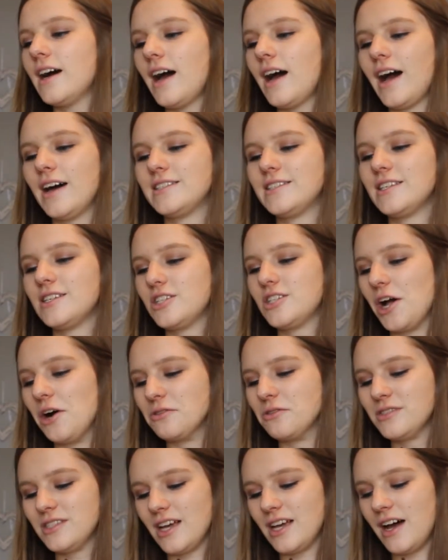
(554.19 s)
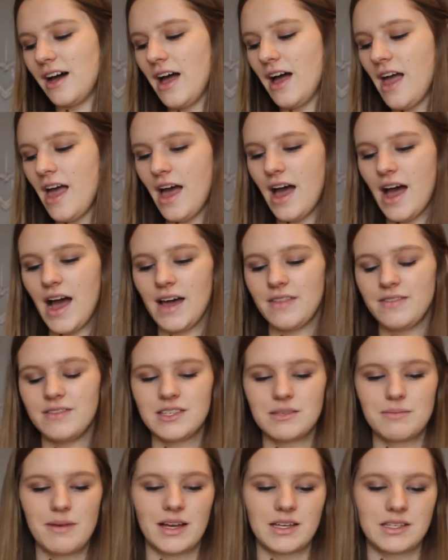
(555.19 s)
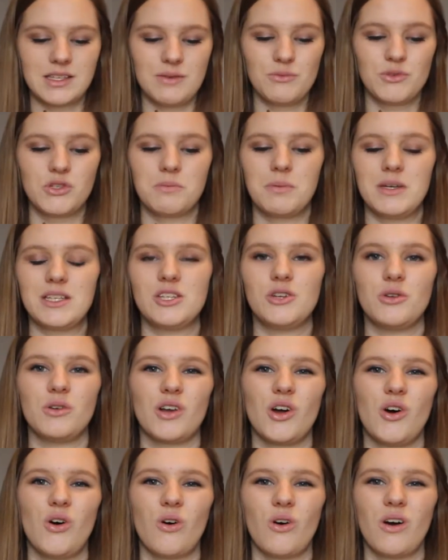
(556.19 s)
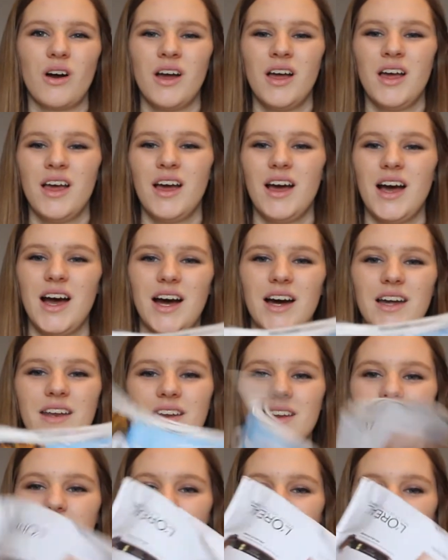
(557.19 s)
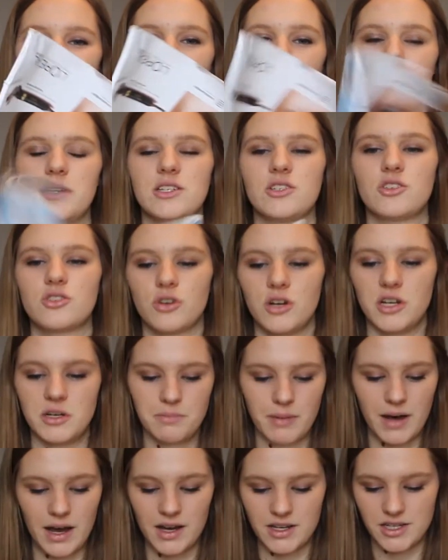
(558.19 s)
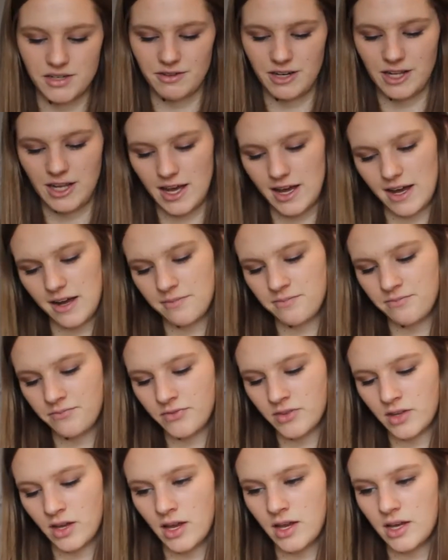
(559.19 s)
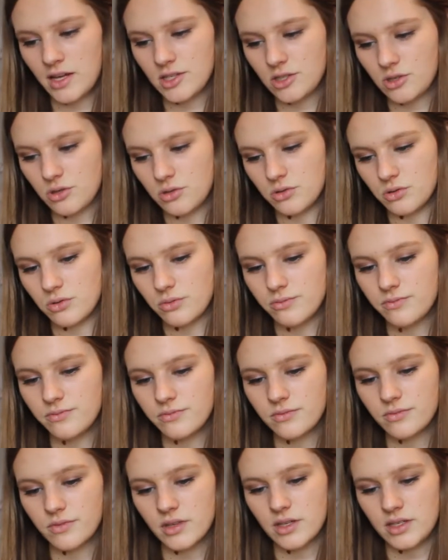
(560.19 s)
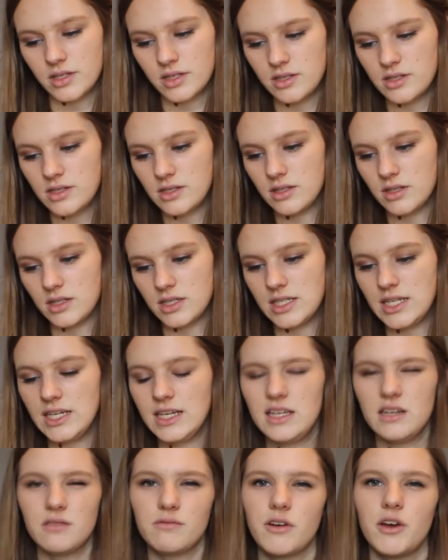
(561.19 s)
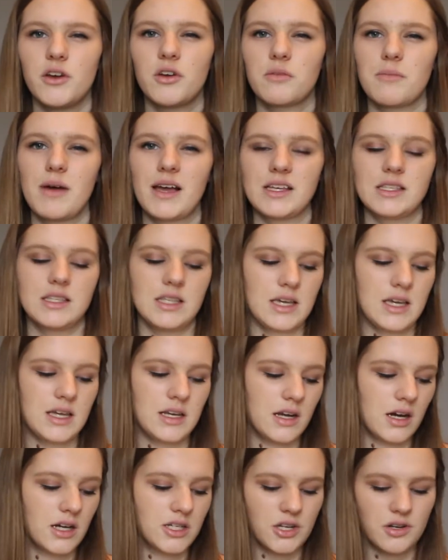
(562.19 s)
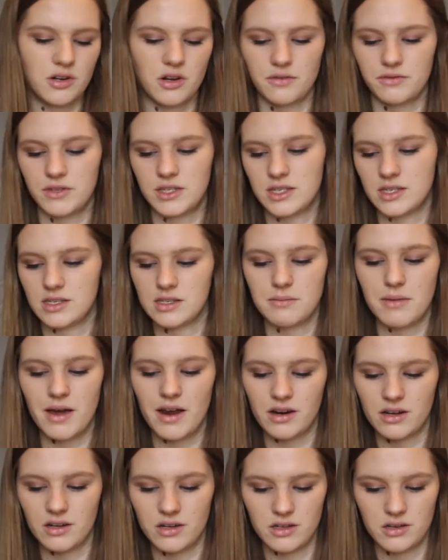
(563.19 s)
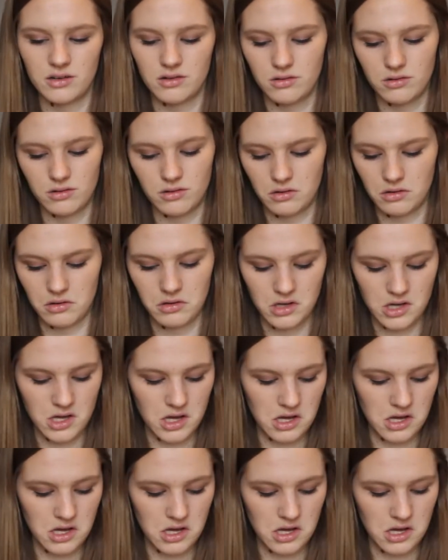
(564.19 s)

as a shelter, and this magazine was a bit too long and it got a bit destroyed, but I don't really care. It's cool. It's the Teen Vogue magazine. I don't know if this is American or